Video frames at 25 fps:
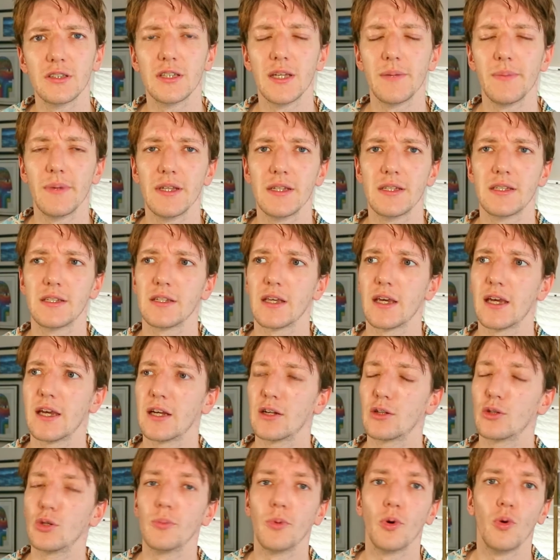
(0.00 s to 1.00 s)
limit
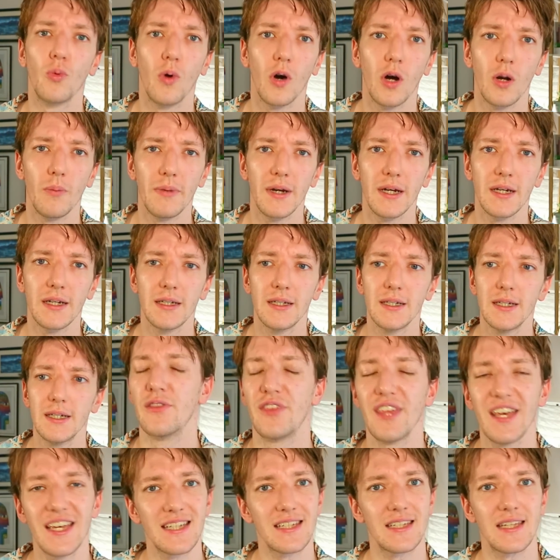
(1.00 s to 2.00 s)
global warming.
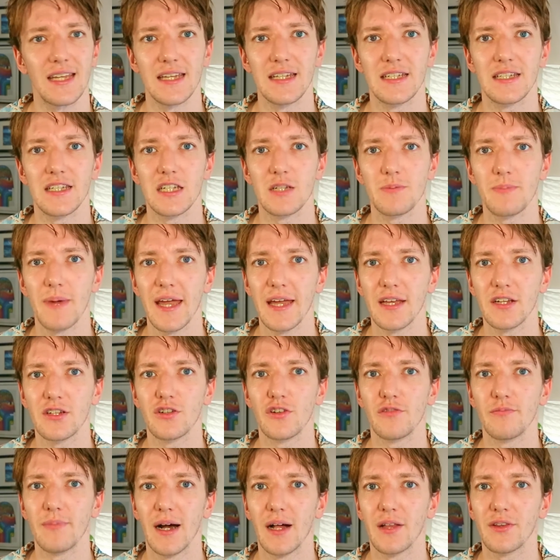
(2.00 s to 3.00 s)
This is the
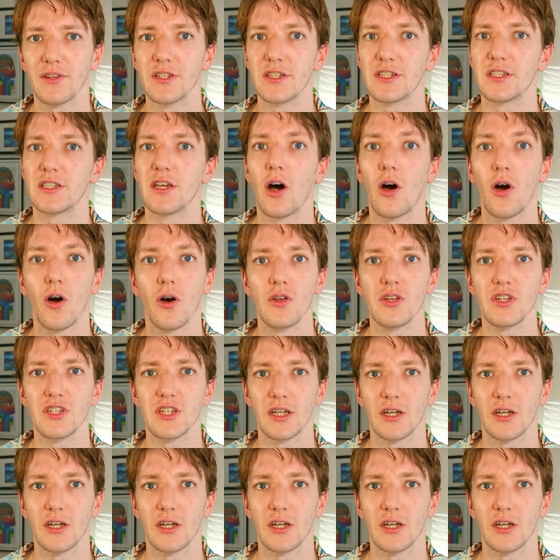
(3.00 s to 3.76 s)
spectre of Malthus that haunts